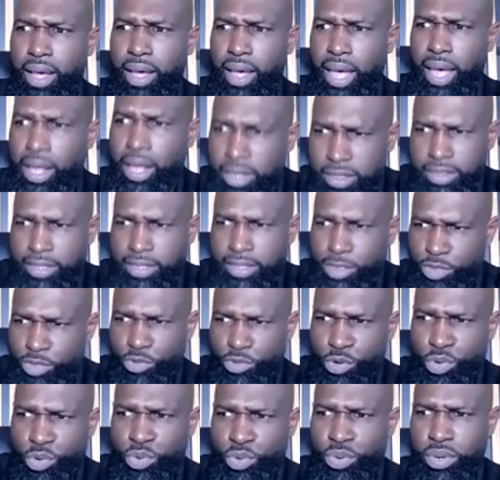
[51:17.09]
healthy
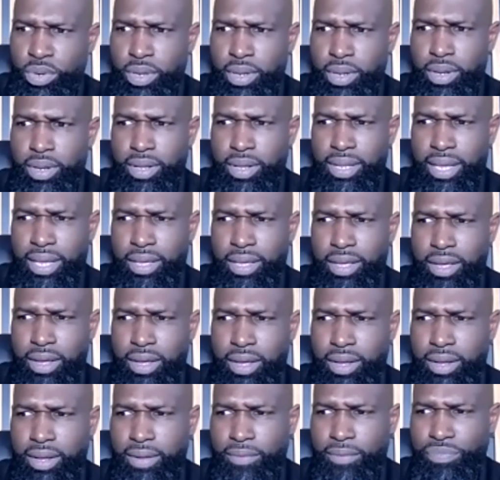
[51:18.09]
through, like
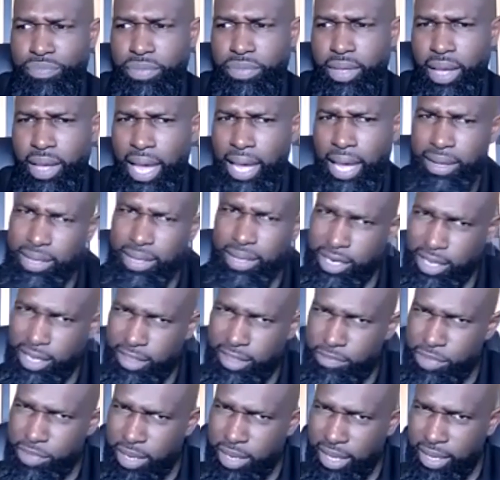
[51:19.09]
it'll
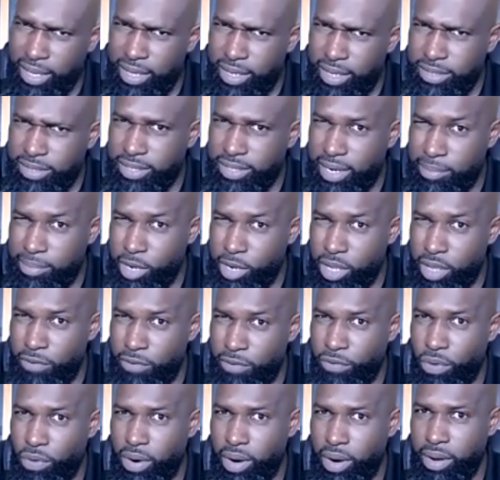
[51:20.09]
give me the ease that I'm looking for.